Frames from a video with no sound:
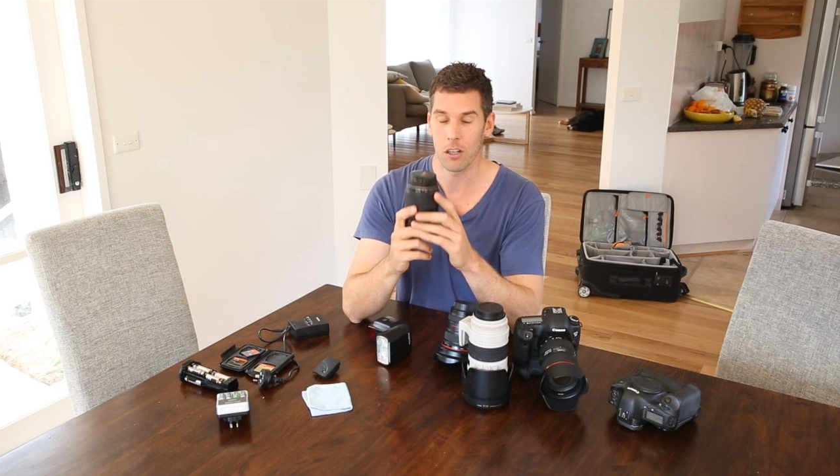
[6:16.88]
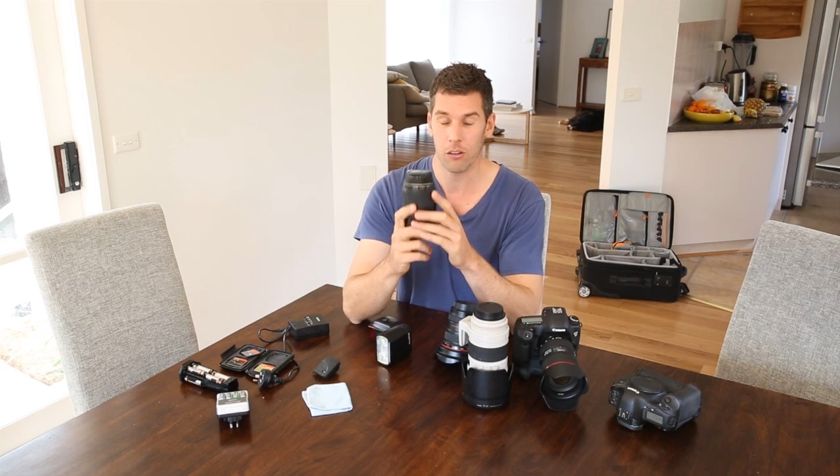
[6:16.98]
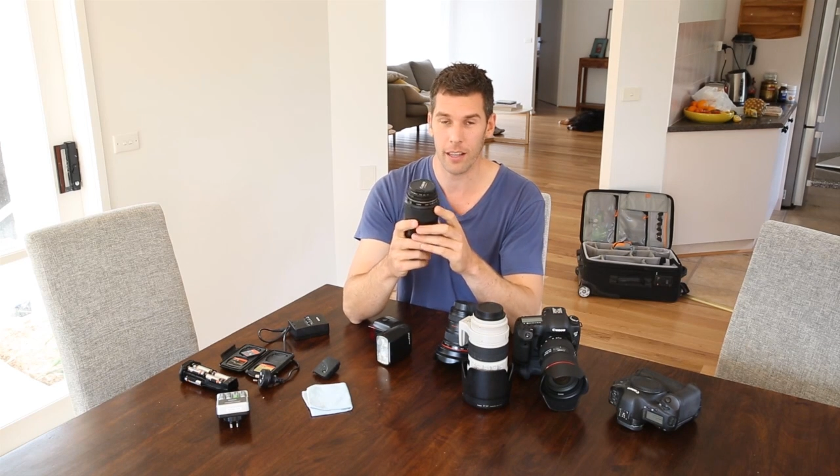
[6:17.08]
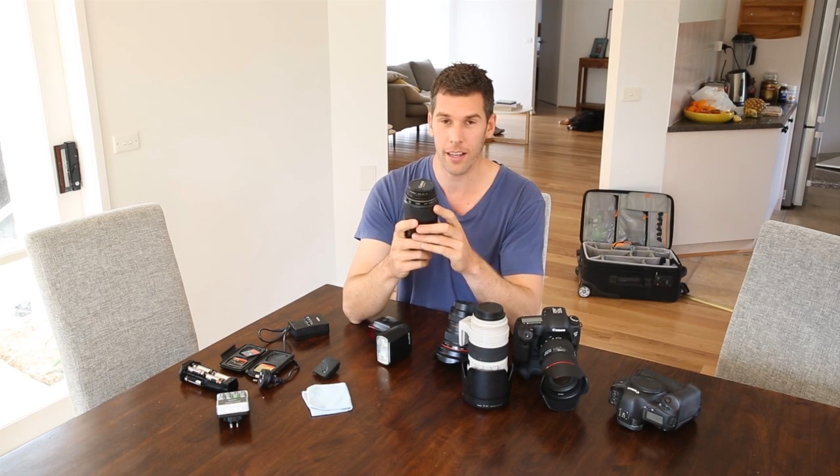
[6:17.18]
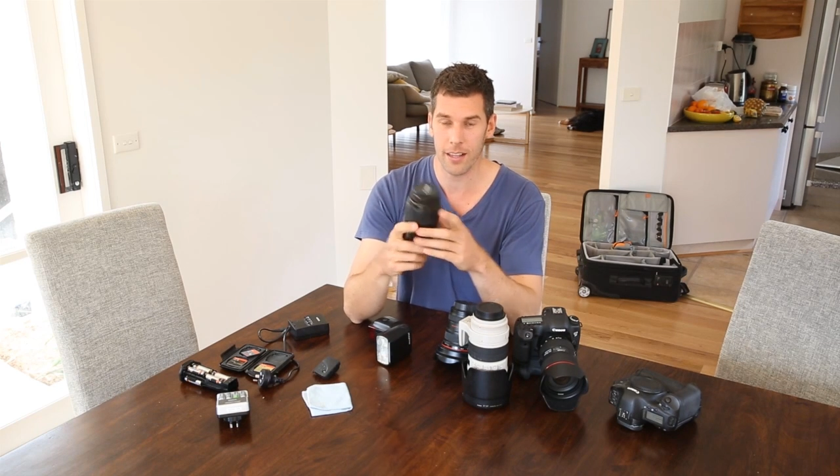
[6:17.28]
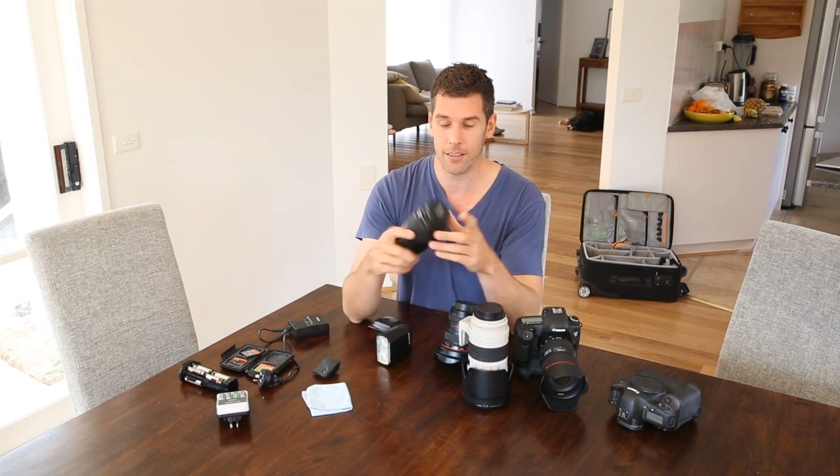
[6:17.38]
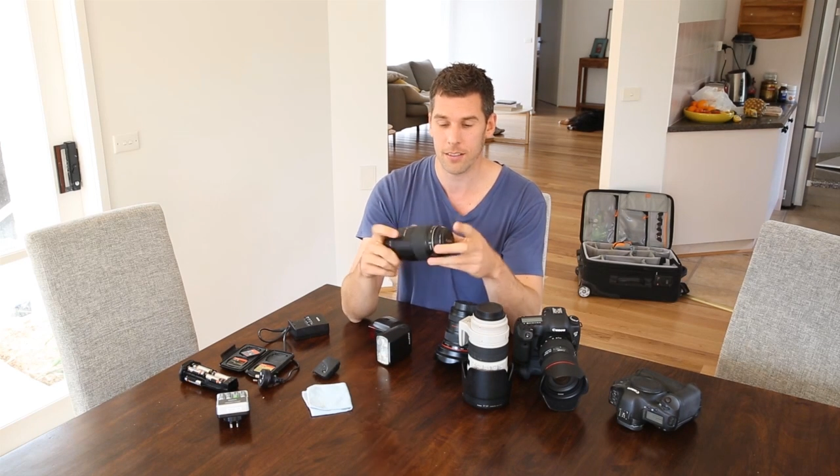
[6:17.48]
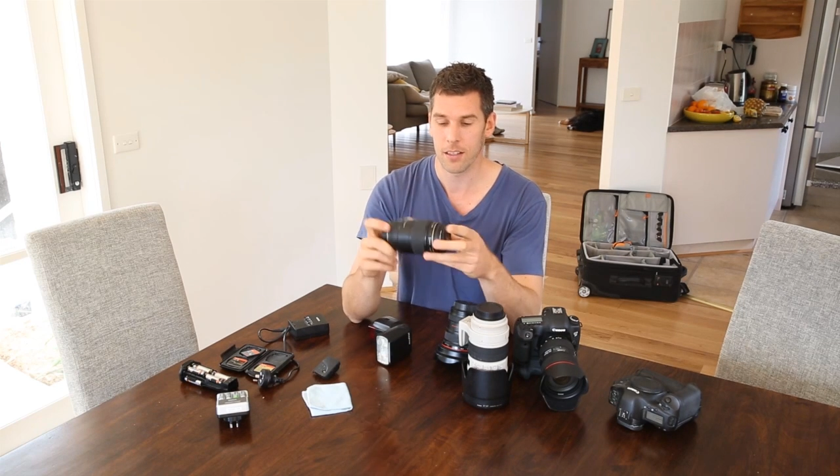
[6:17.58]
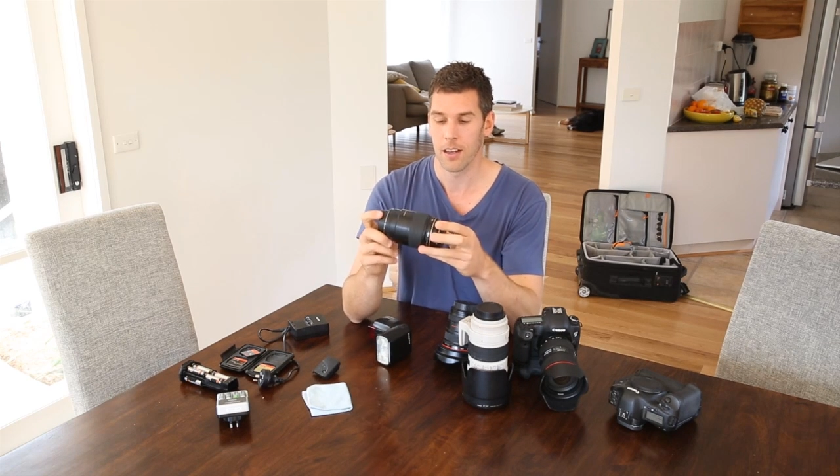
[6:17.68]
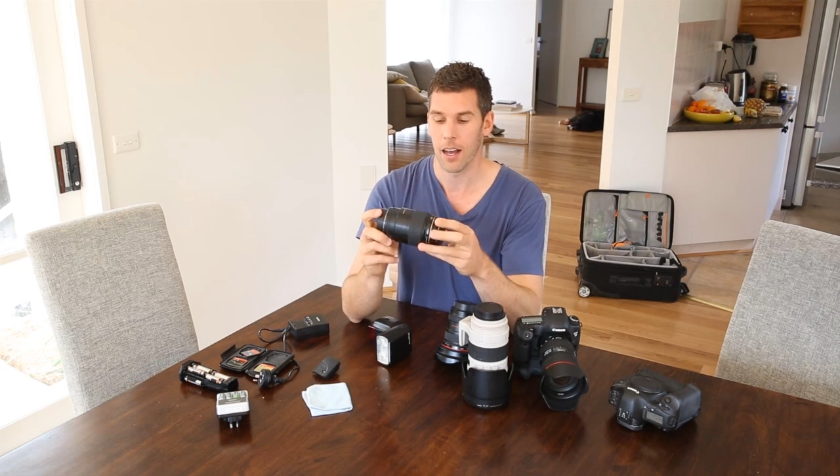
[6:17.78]
great
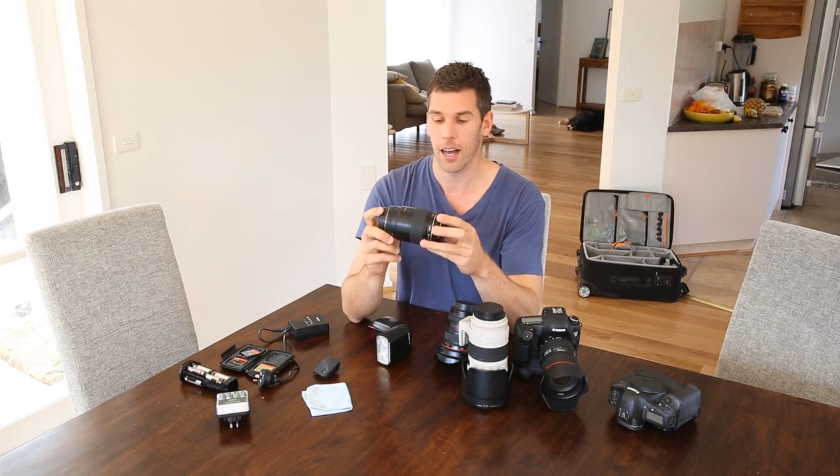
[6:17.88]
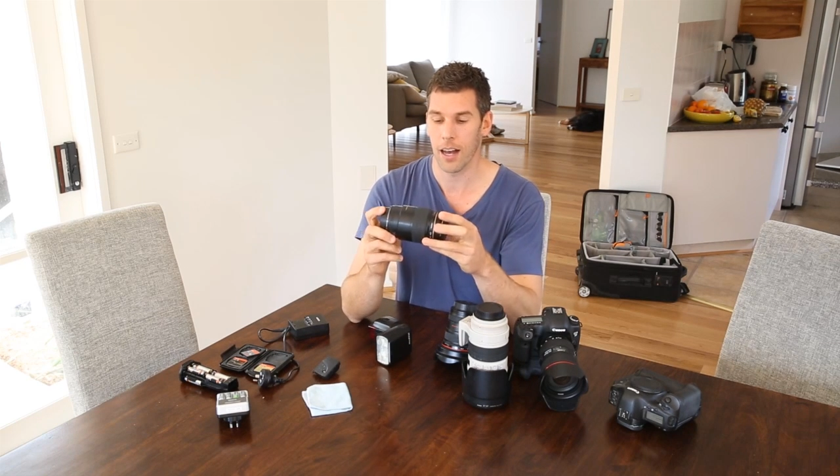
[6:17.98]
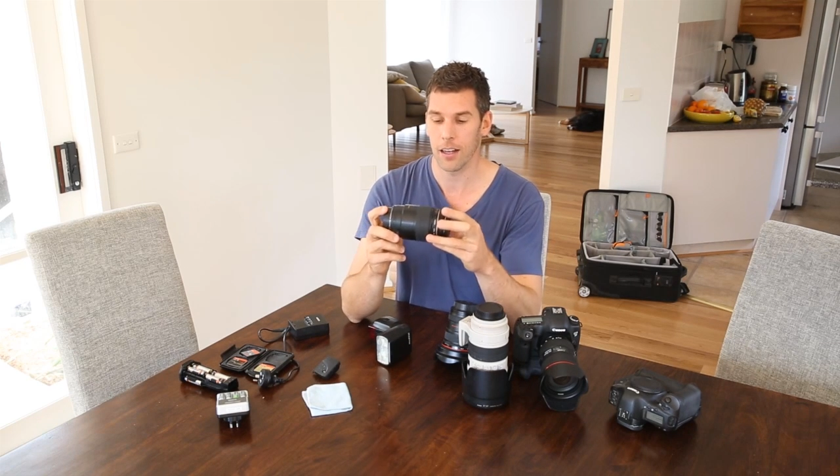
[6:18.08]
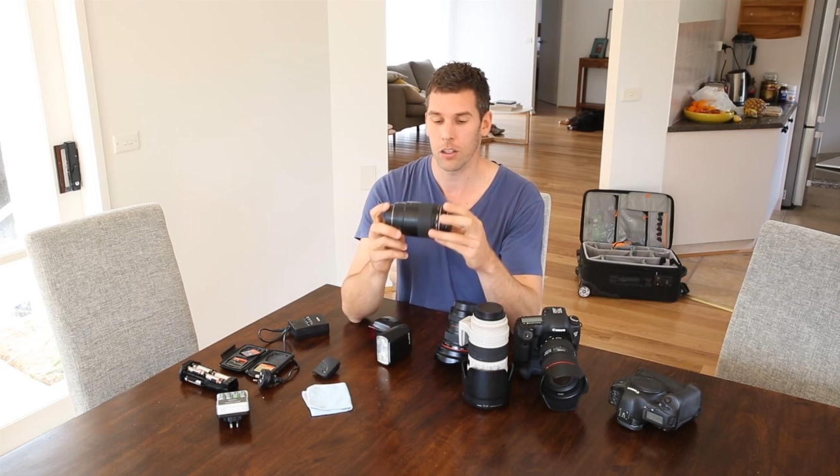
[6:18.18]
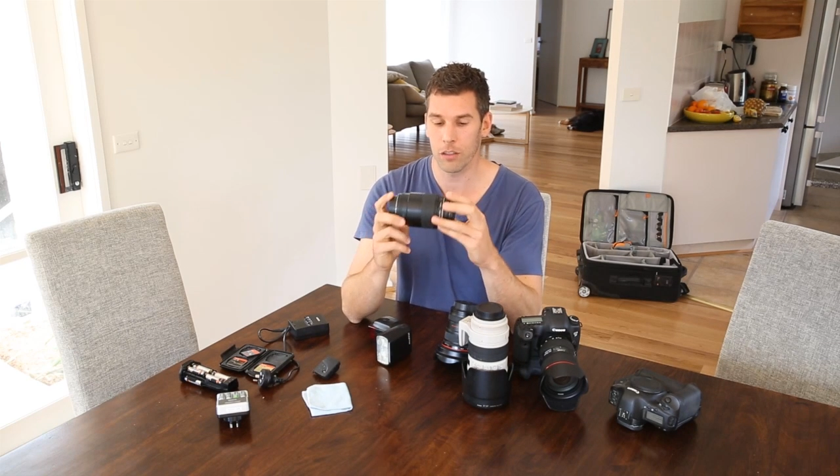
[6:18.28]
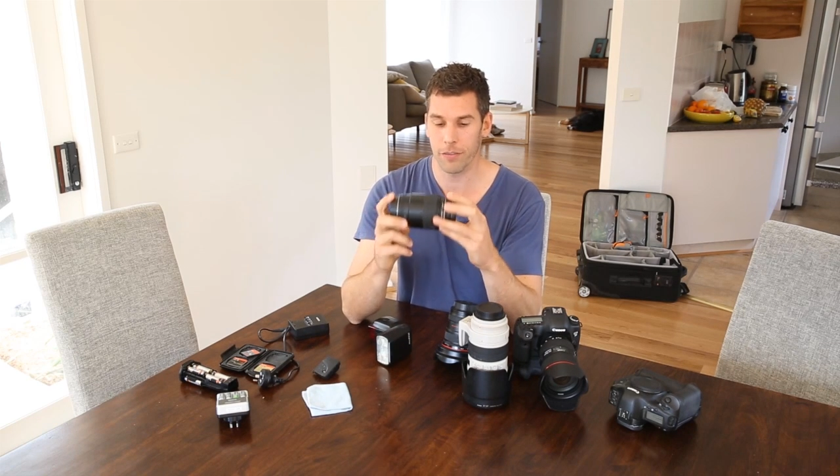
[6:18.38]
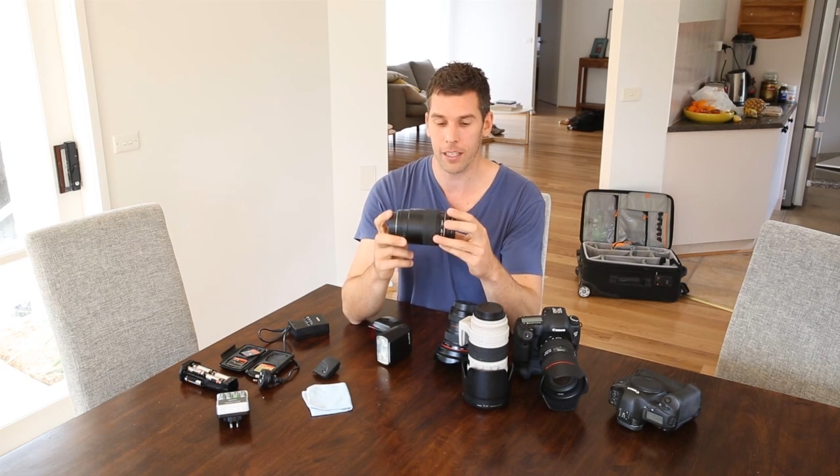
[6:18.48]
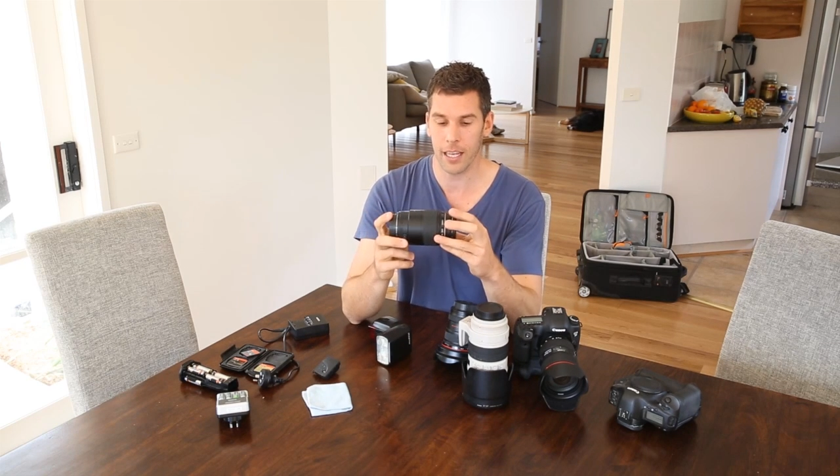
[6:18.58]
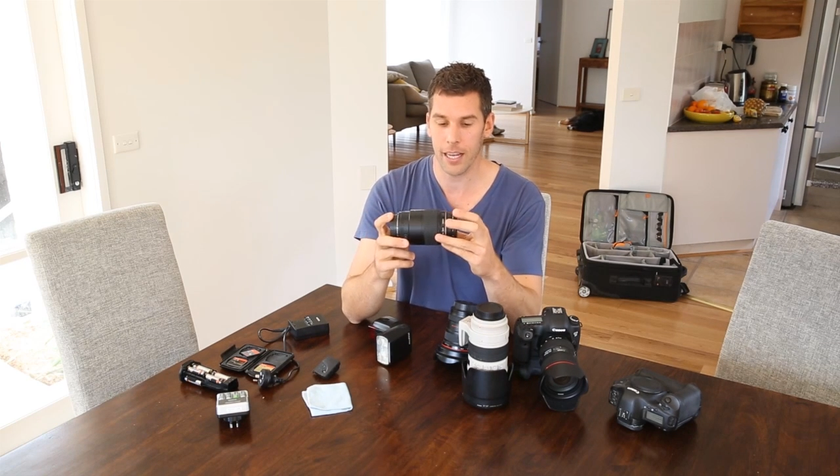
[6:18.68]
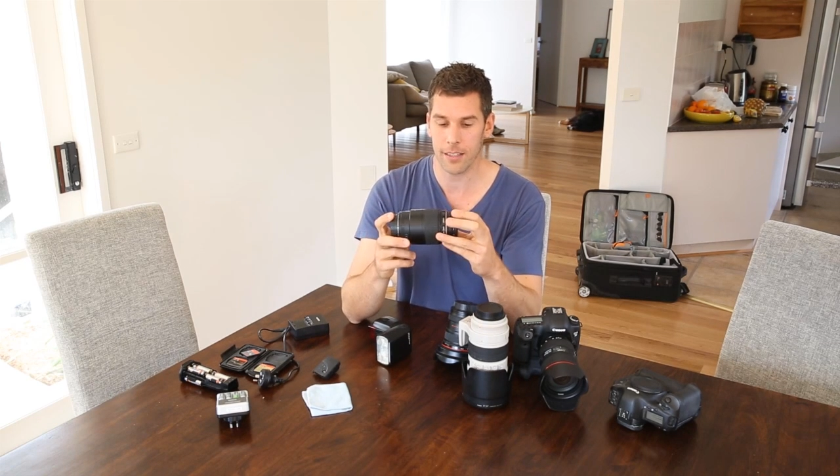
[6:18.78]
lens, good for
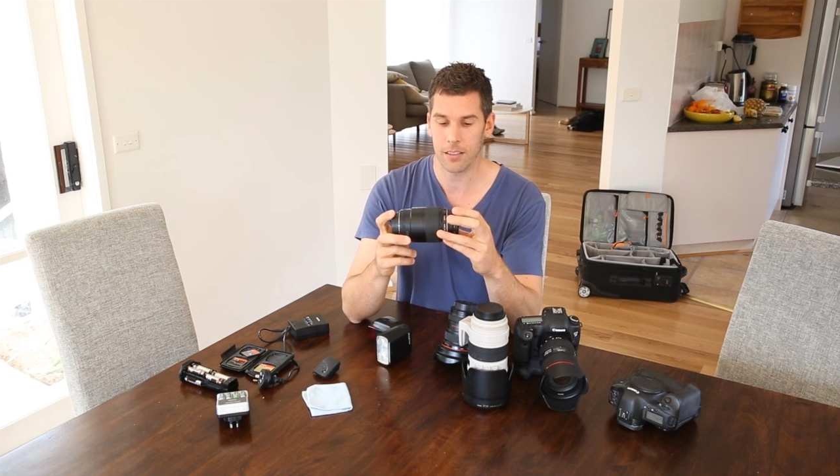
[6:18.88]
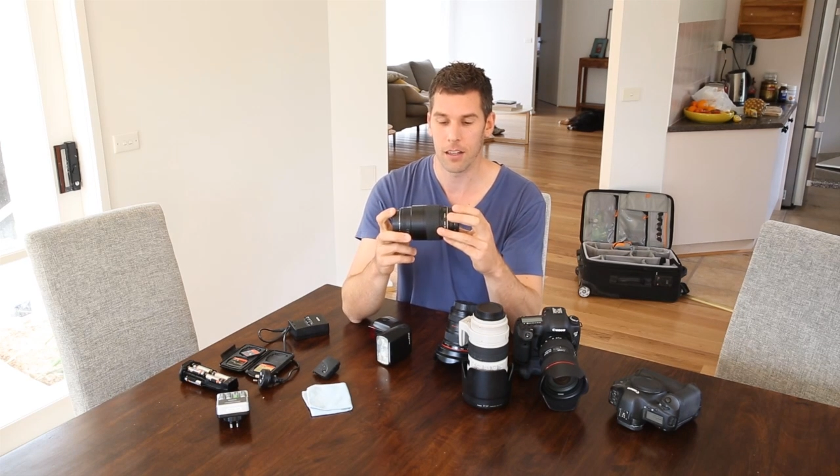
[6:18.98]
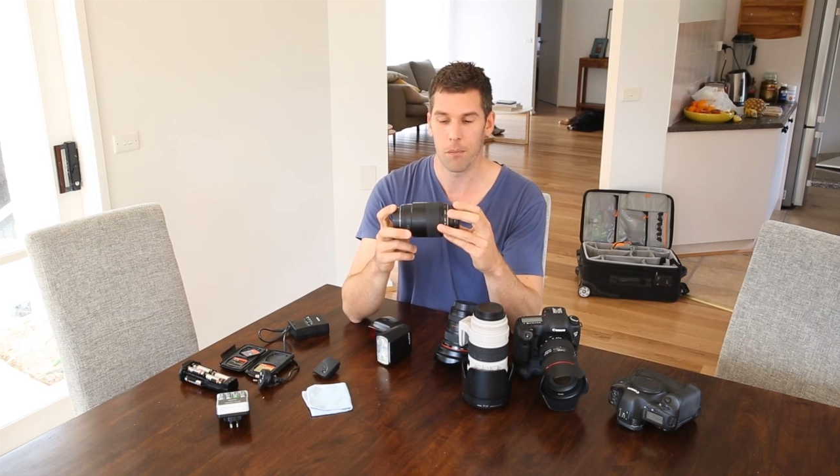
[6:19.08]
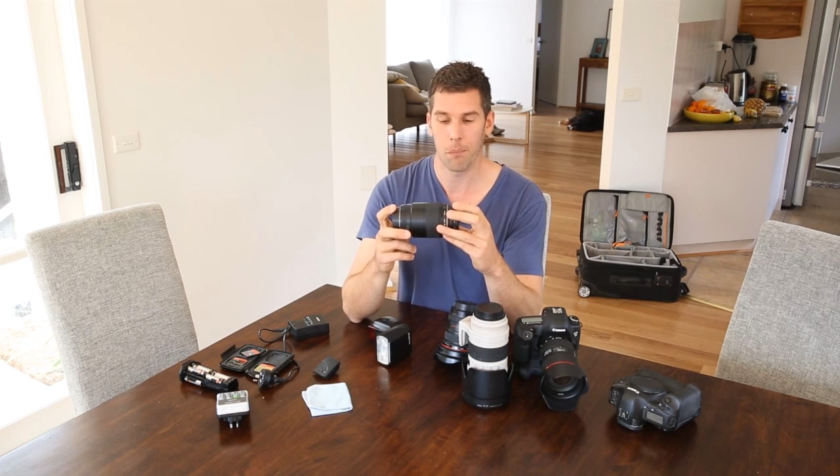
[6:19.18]
the kit,